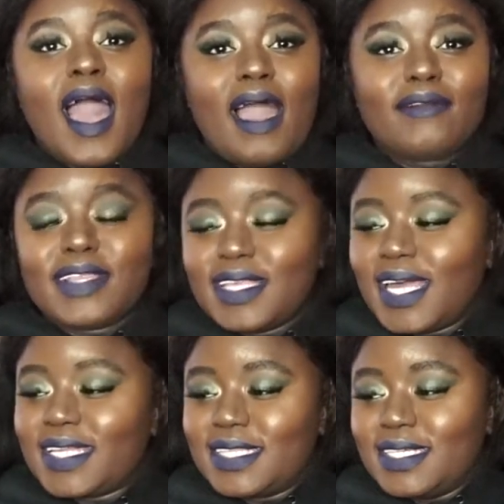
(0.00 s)
I really
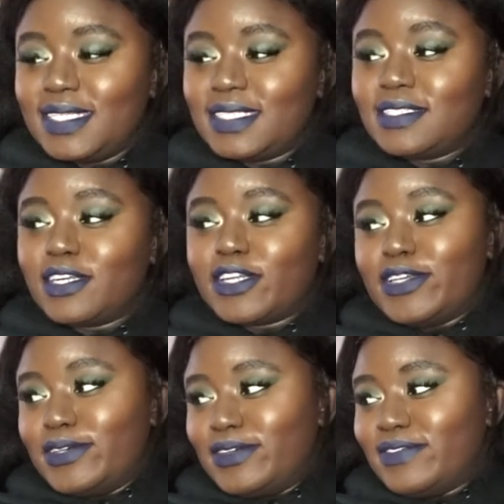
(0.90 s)
like these. These are
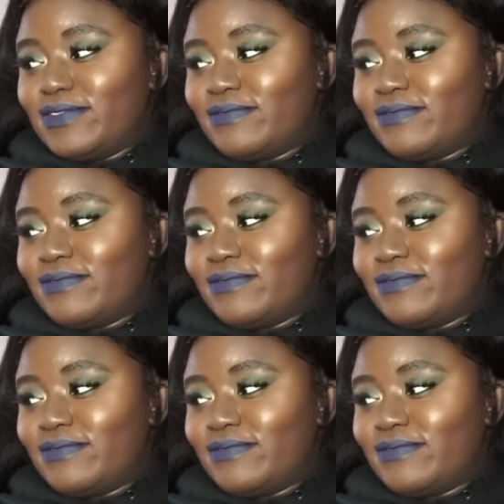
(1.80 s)
cute.